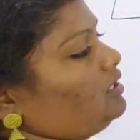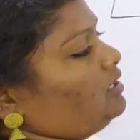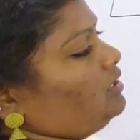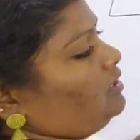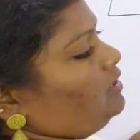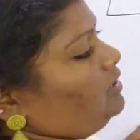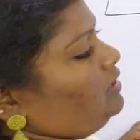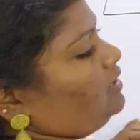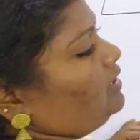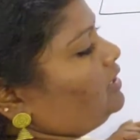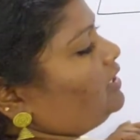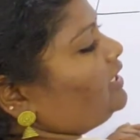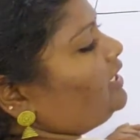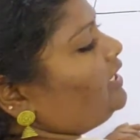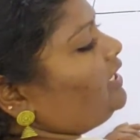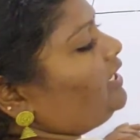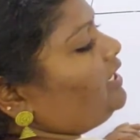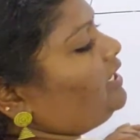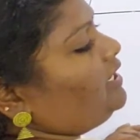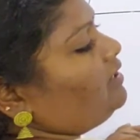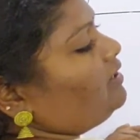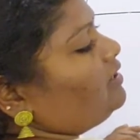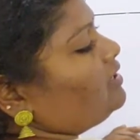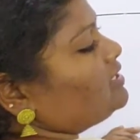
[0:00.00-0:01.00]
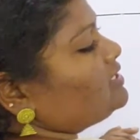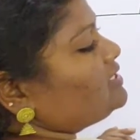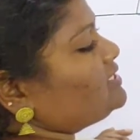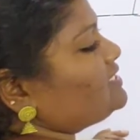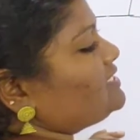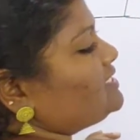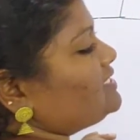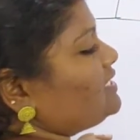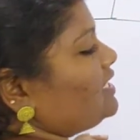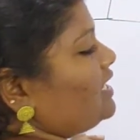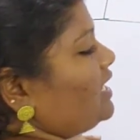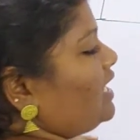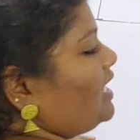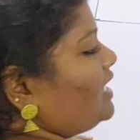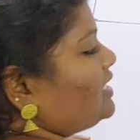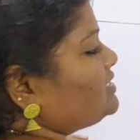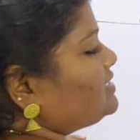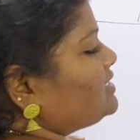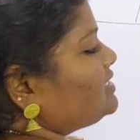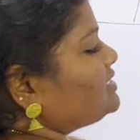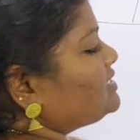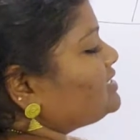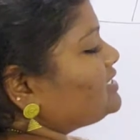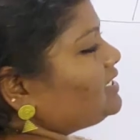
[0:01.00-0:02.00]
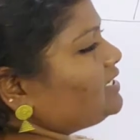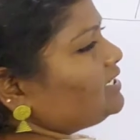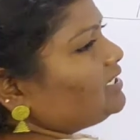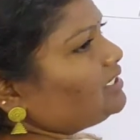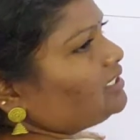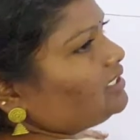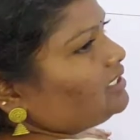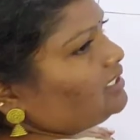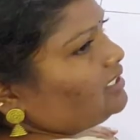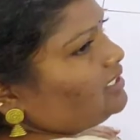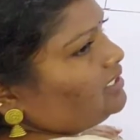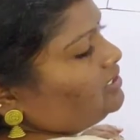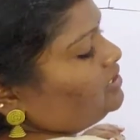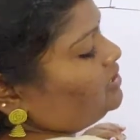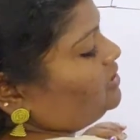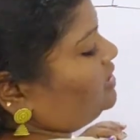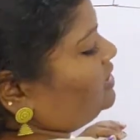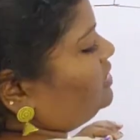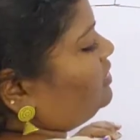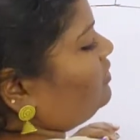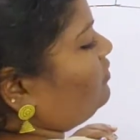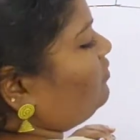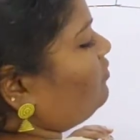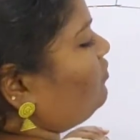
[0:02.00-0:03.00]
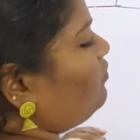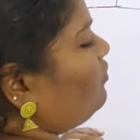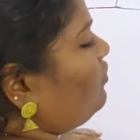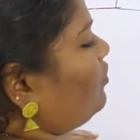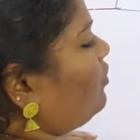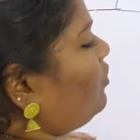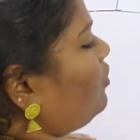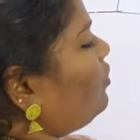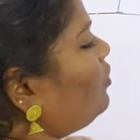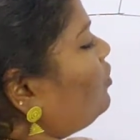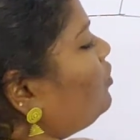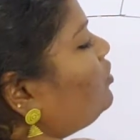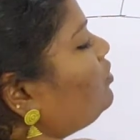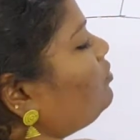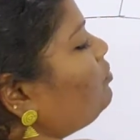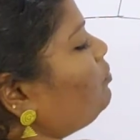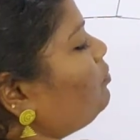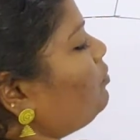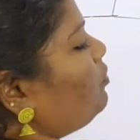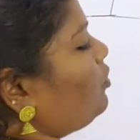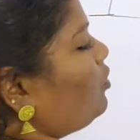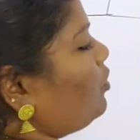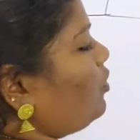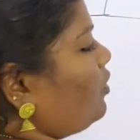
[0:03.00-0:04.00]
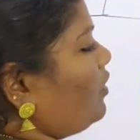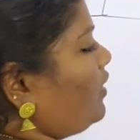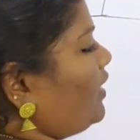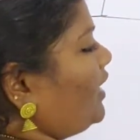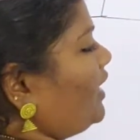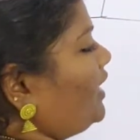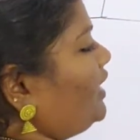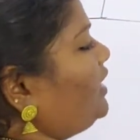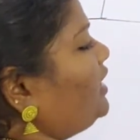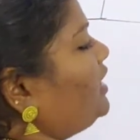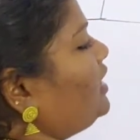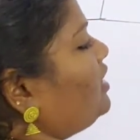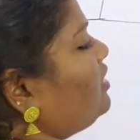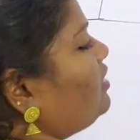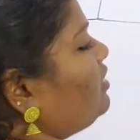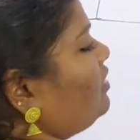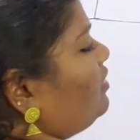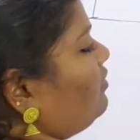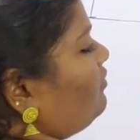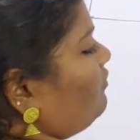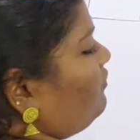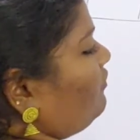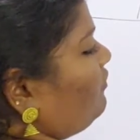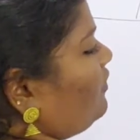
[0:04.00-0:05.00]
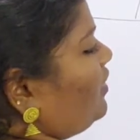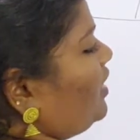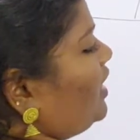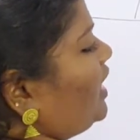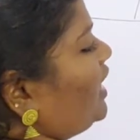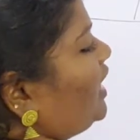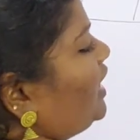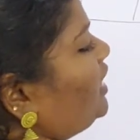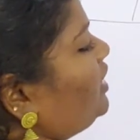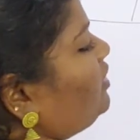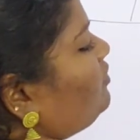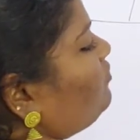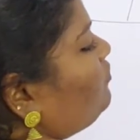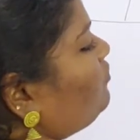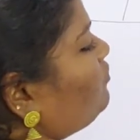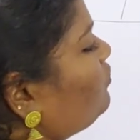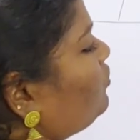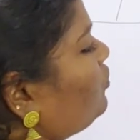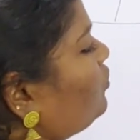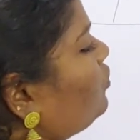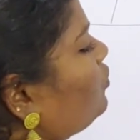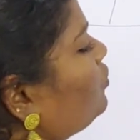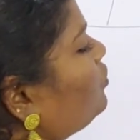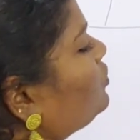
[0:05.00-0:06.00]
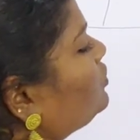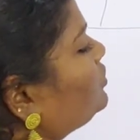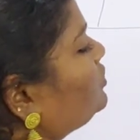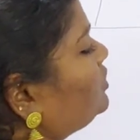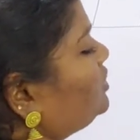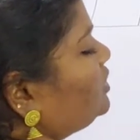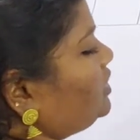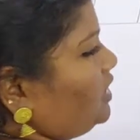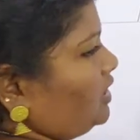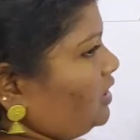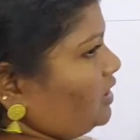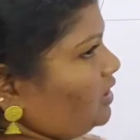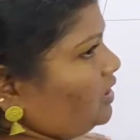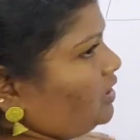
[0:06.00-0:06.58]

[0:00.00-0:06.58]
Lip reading: read as a single digit 4.543.